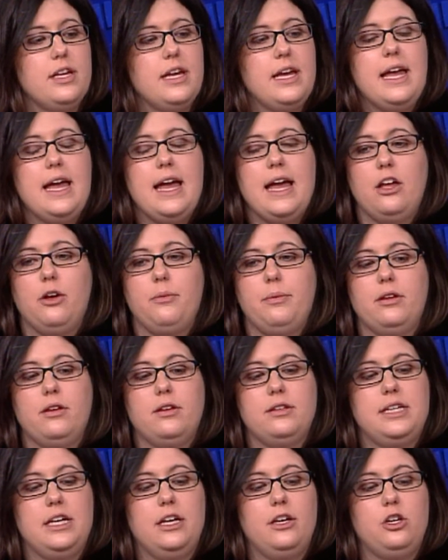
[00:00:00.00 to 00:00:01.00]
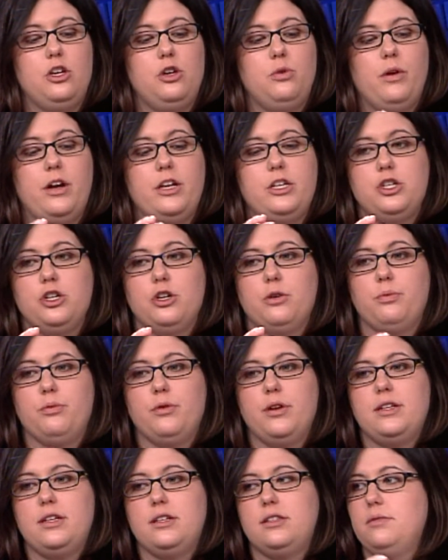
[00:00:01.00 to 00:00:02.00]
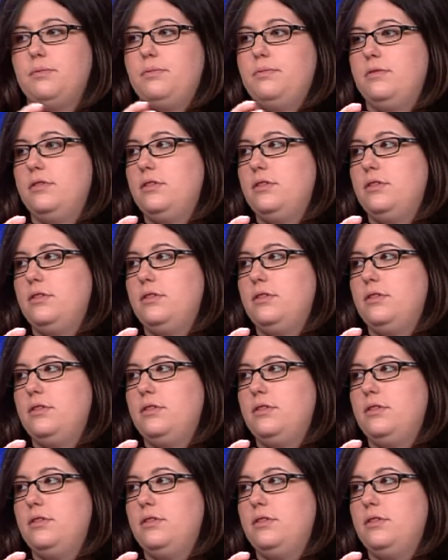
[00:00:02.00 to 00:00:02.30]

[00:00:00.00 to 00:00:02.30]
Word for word: Right. And it'll be able to tell you what's your predisposition